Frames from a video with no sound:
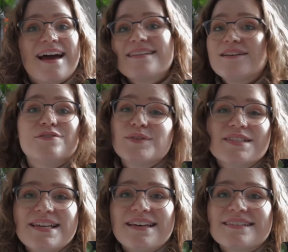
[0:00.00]
as everyone
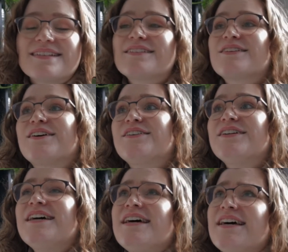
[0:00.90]
says. So
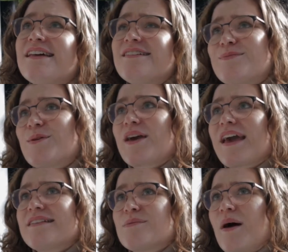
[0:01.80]
this book
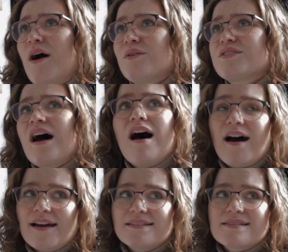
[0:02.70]
is about a
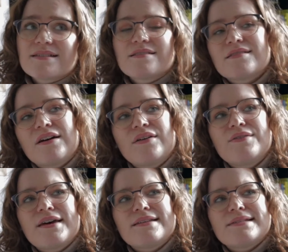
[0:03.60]
heist. So
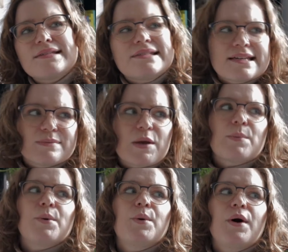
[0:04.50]
there's these 6
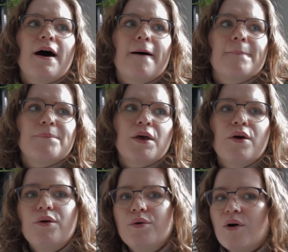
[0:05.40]
people
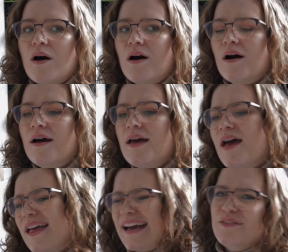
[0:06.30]
who are
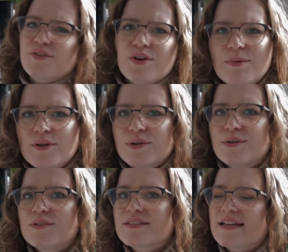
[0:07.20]
kind of
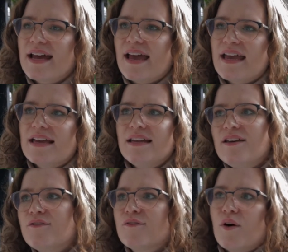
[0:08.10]
criminals. They
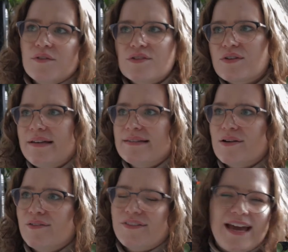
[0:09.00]
live on the streets
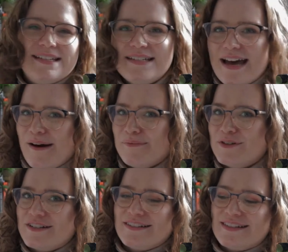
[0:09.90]
of Rotterdam,
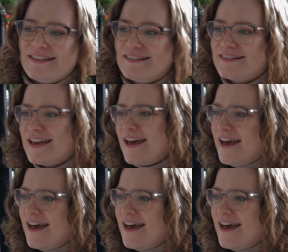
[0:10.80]
which is this